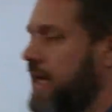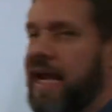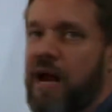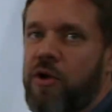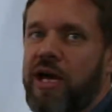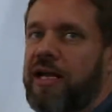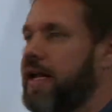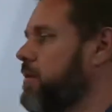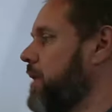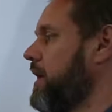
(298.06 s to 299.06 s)
that area a
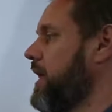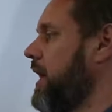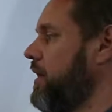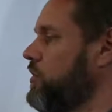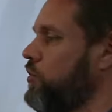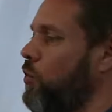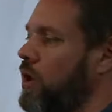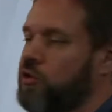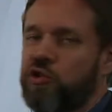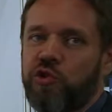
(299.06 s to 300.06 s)
little bit and you
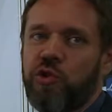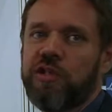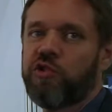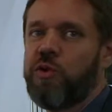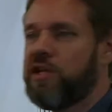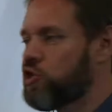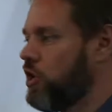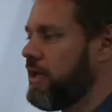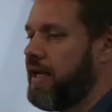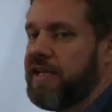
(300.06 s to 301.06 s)
want to do a
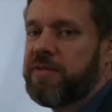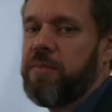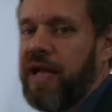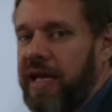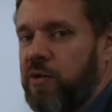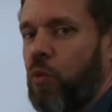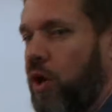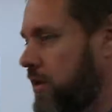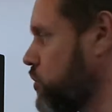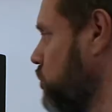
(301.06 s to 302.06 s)
screenshot and explain
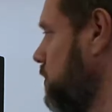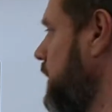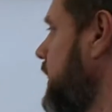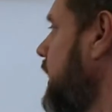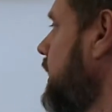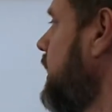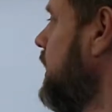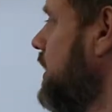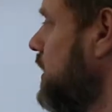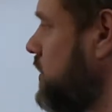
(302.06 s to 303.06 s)
what should be done.
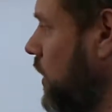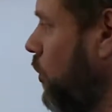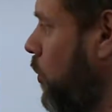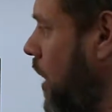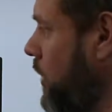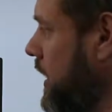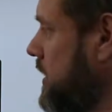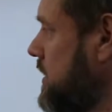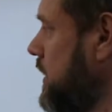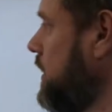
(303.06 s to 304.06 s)
So very
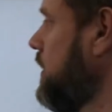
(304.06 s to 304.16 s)
easy,